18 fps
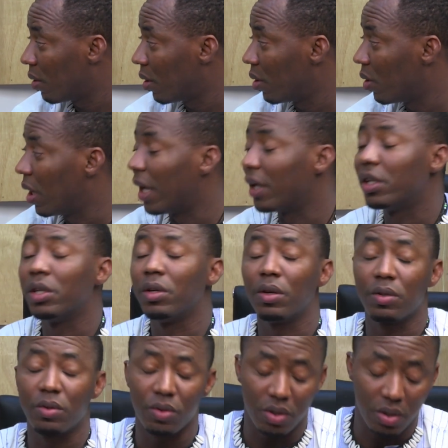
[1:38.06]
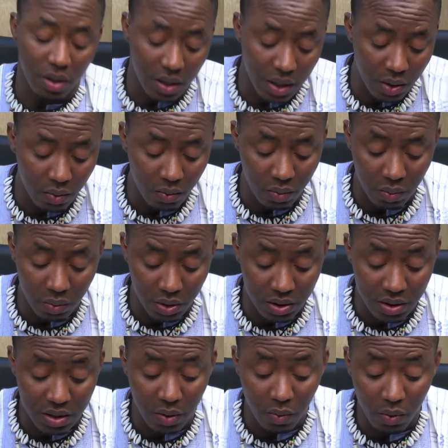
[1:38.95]
Adeyonju, was
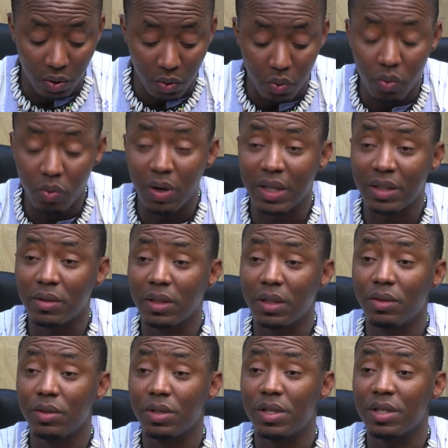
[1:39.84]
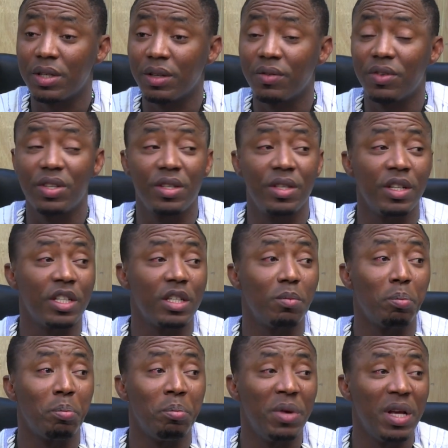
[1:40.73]
the one who actually received $6
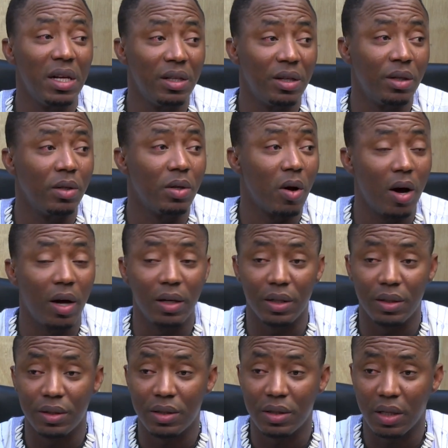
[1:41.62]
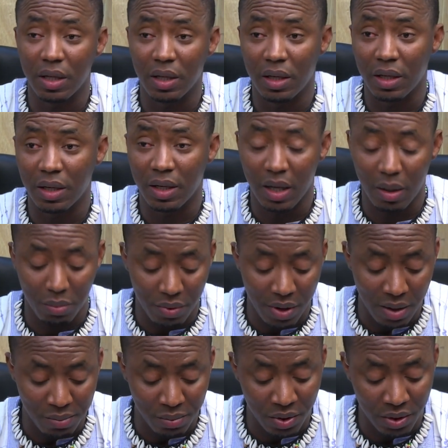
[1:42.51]
million in that
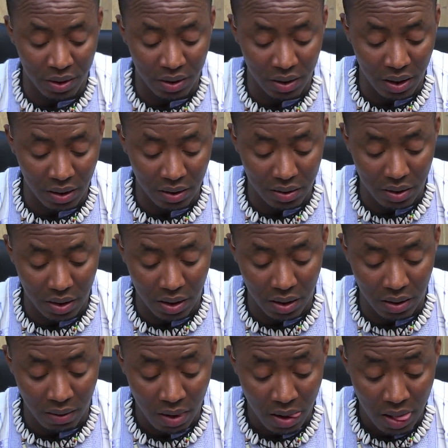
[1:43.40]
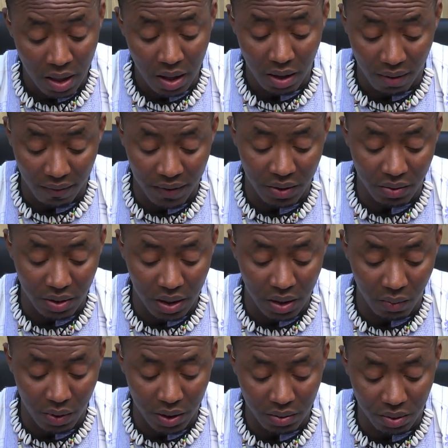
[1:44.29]
bribe money that eventually
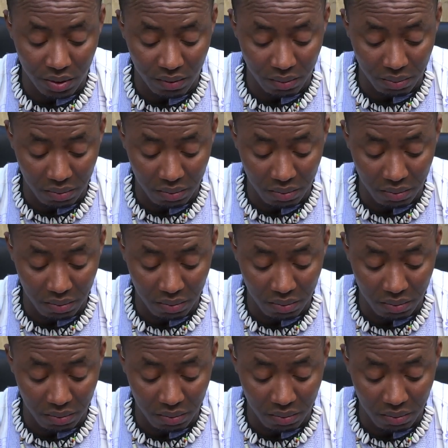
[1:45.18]
went to the